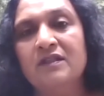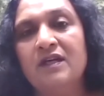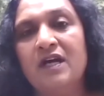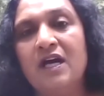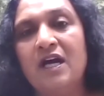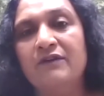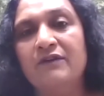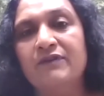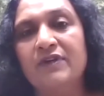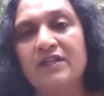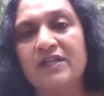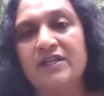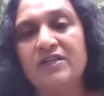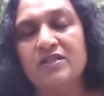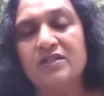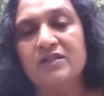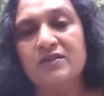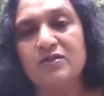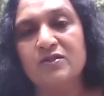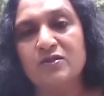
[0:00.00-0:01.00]

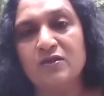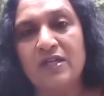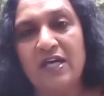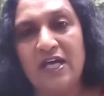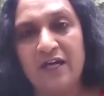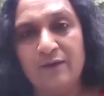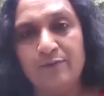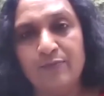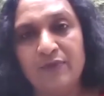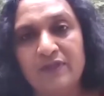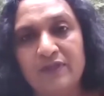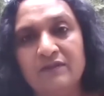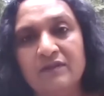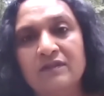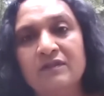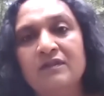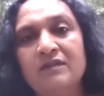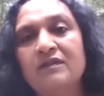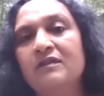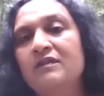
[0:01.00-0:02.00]
ovulation should happen
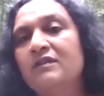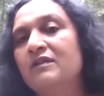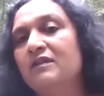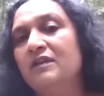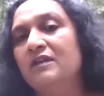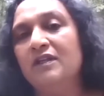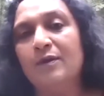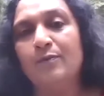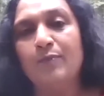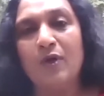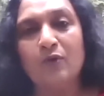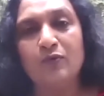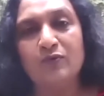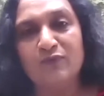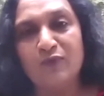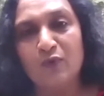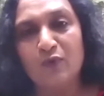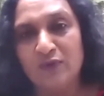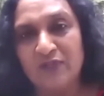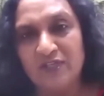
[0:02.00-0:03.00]
in about
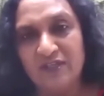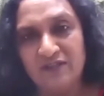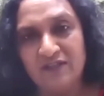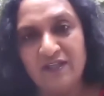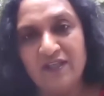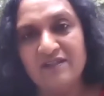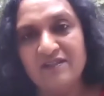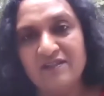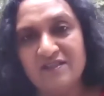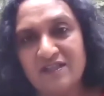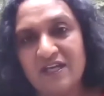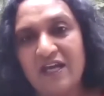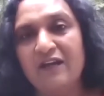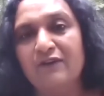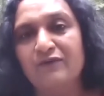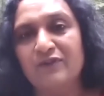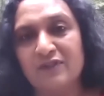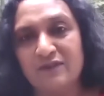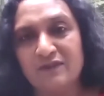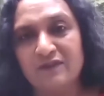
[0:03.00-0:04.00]
14 days
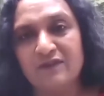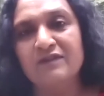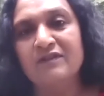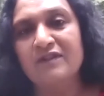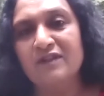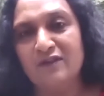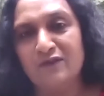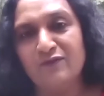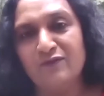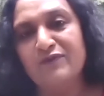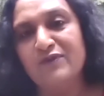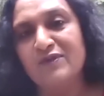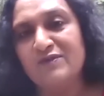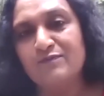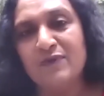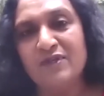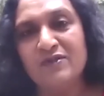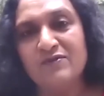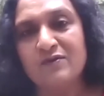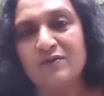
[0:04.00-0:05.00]
after the you know first
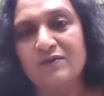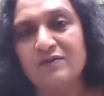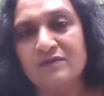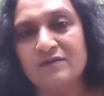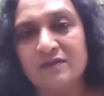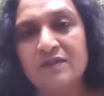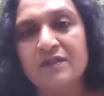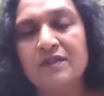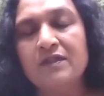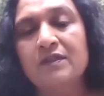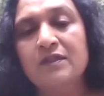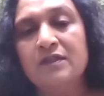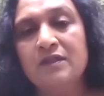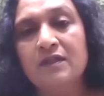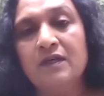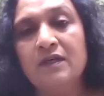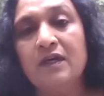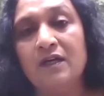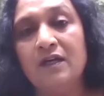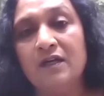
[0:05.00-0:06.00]
mm-hmm. menstrual
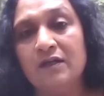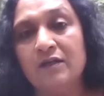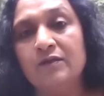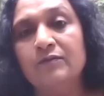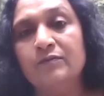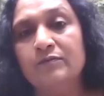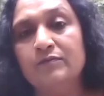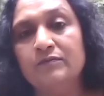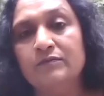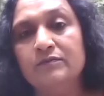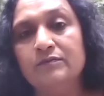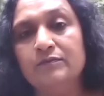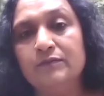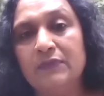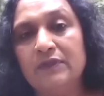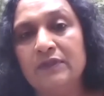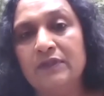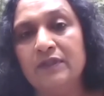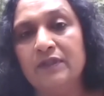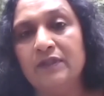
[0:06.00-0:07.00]
uh,
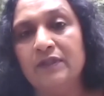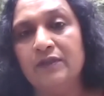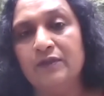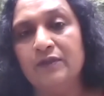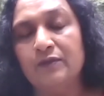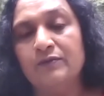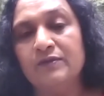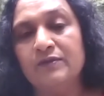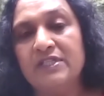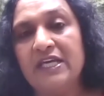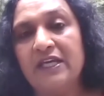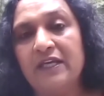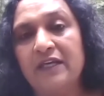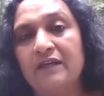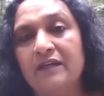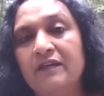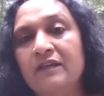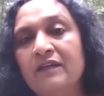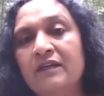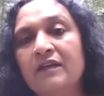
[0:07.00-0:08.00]
yeah. you know
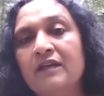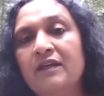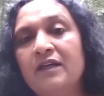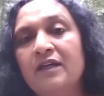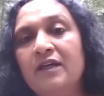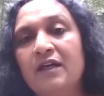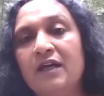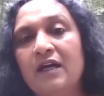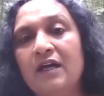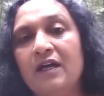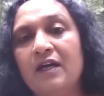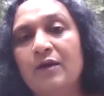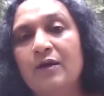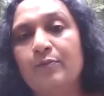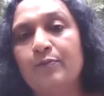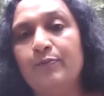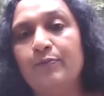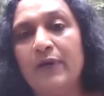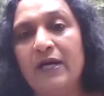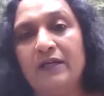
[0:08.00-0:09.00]
day mm-hmm. uh,
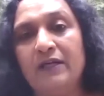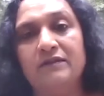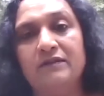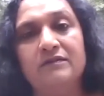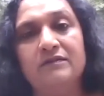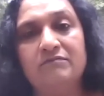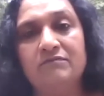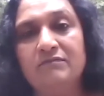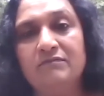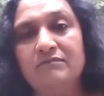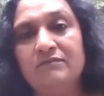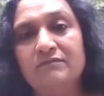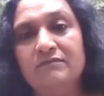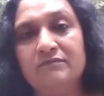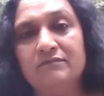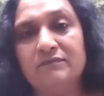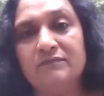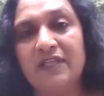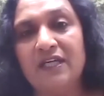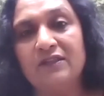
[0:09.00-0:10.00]
but
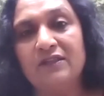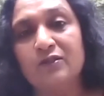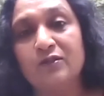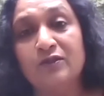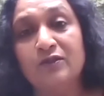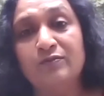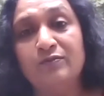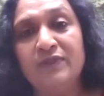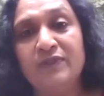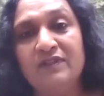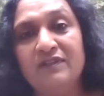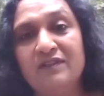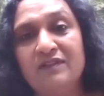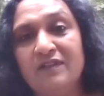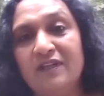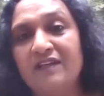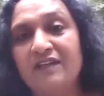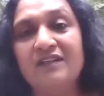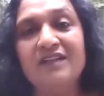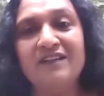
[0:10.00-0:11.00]
that could be
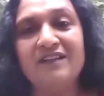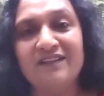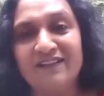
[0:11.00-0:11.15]
18